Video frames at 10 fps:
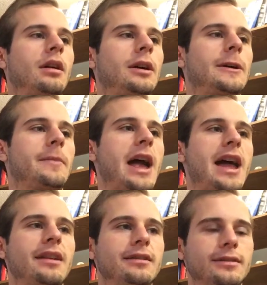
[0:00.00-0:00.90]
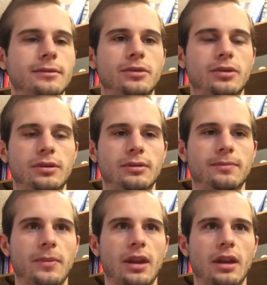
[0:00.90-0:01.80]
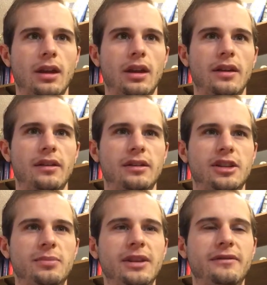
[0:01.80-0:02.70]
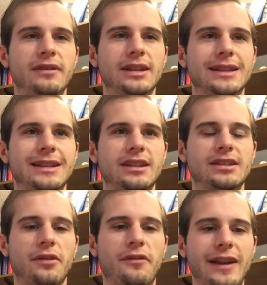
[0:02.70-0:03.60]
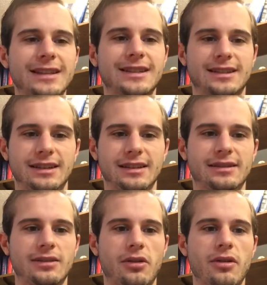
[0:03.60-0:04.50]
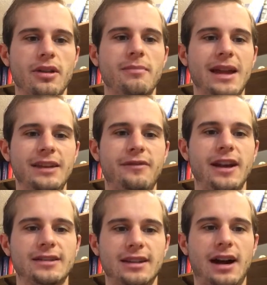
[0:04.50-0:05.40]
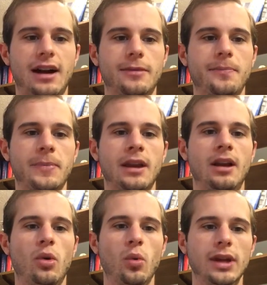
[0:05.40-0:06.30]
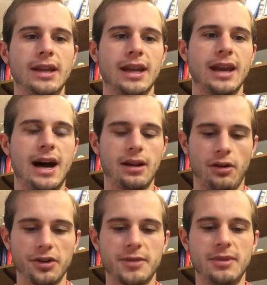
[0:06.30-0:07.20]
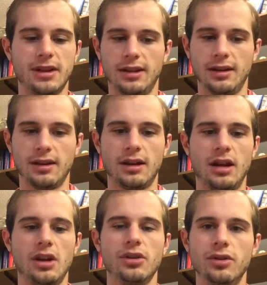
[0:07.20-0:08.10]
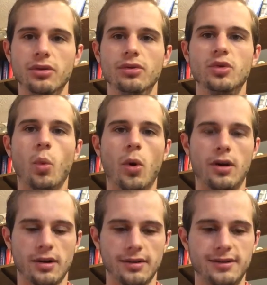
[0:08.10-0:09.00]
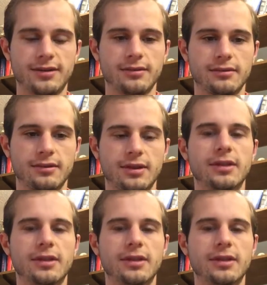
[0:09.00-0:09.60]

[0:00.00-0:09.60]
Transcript: Um, and to be so facelessness or the many-faced God, we cannot ultimately use words to